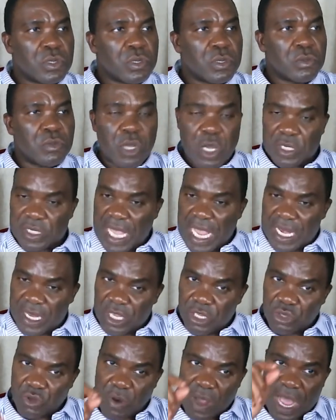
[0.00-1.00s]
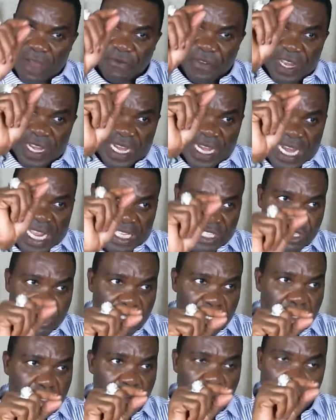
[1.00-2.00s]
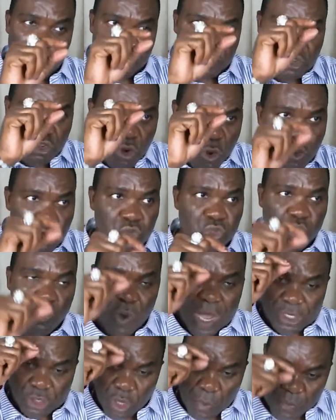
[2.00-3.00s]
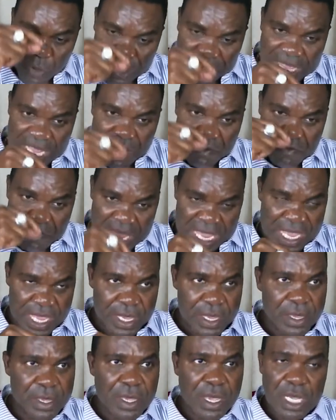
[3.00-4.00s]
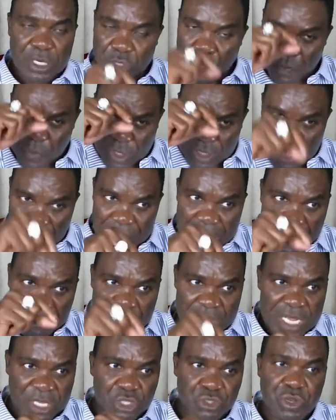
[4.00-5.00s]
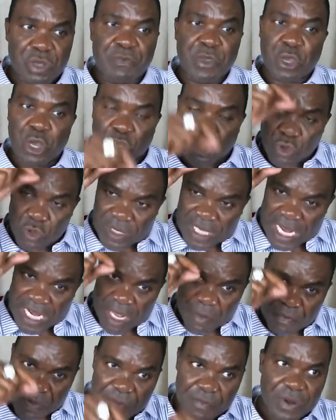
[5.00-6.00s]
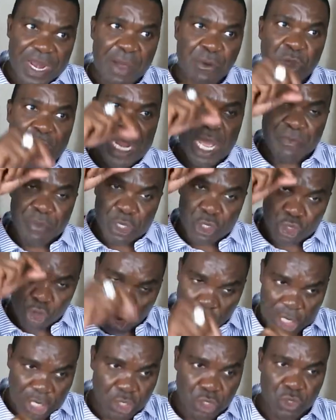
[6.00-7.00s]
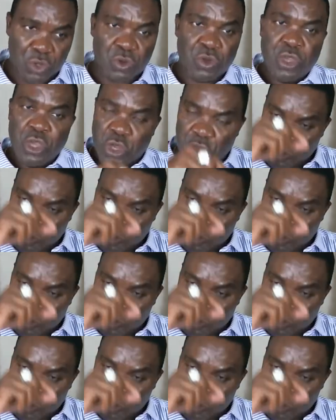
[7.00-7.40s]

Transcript: Because I need to have a list of those who are supporting me and supporting my ministry because those are the people I'm going to be talking to.